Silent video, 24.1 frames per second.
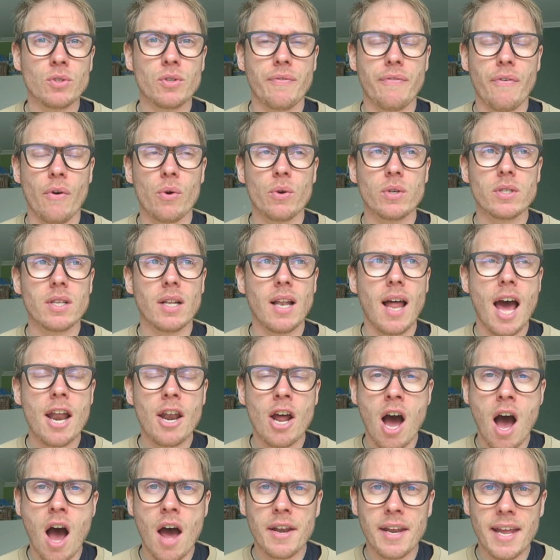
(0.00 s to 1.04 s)
to focus a lot
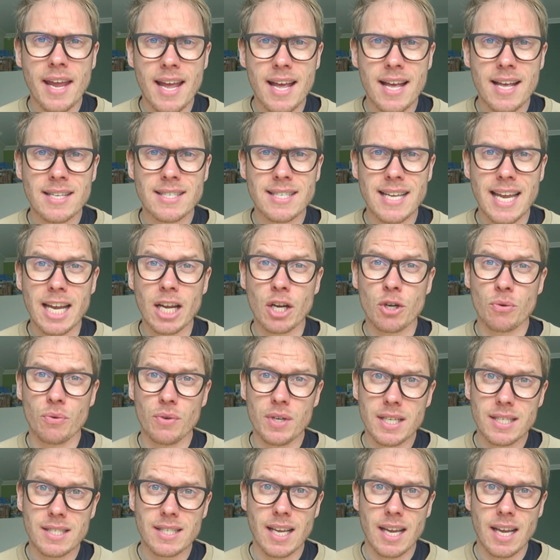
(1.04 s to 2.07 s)
on is
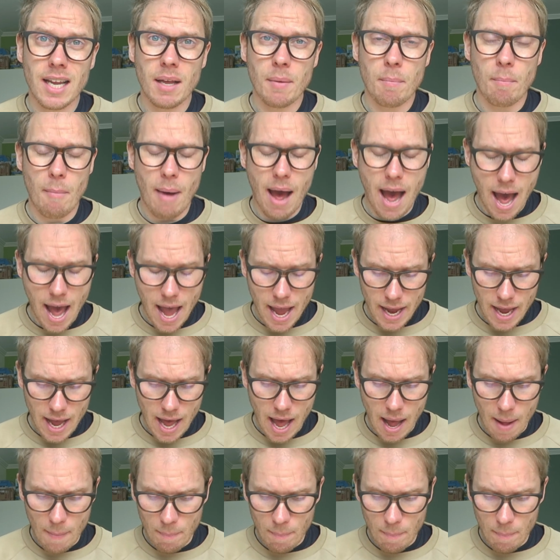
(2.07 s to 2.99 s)
increasing my